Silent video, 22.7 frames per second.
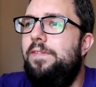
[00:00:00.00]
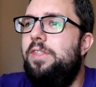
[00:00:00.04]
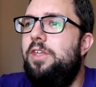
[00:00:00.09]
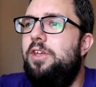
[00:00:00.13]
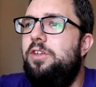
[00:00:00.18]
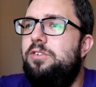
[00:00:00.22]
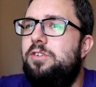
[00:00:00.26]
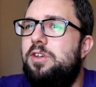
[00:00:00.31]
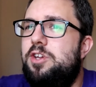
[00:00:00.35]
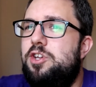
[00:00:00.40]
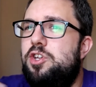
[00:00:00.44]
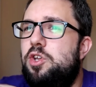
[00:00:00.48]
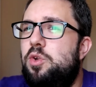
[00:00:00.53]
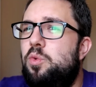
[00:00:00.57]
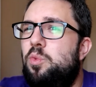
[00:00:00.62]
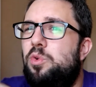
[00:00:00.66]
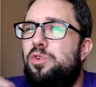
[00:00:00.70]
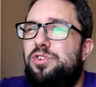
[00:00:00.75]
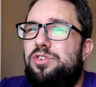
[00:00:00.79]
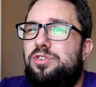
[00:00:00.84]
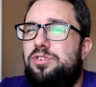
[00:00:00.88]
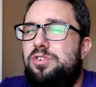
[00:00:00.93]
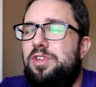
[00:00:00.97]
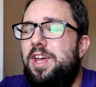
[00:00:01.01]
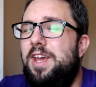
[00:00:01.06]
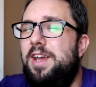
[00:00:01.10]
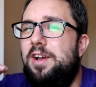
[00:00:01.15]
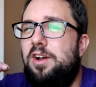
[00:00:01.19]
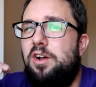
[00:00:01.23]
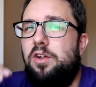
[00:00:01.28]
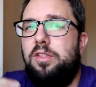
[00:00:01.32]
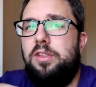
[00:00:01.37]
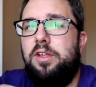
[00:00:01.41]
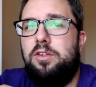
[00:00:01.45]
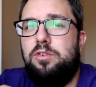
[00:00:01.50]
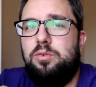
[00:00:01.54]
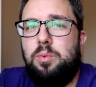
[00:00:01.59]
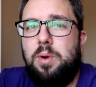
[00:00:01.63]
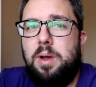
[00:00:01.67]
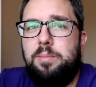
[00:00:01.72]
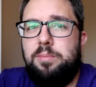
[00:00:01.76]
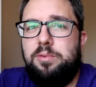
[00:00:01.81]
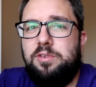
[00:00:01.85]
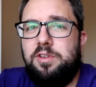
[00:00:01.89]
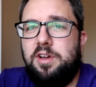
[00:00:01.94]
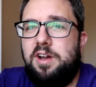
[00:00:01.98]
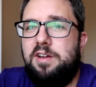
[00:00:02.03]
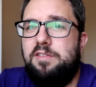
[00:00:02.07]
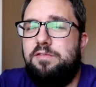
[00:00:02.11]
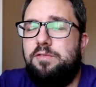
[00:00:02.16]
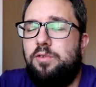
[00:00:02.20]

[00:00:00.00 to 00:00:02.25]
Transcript: this issue was sitting on this website